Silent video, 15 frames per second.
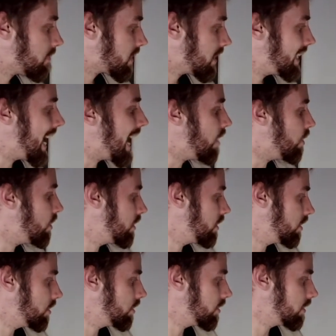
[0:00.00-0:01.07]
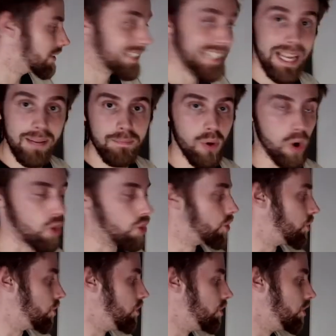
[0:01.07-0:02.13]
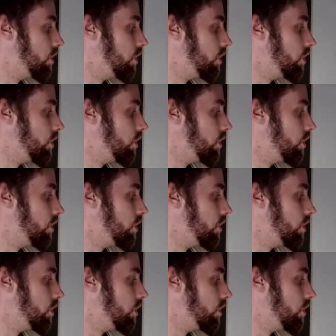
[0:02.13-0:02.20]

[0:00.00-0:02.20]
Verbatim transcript: Now, same person.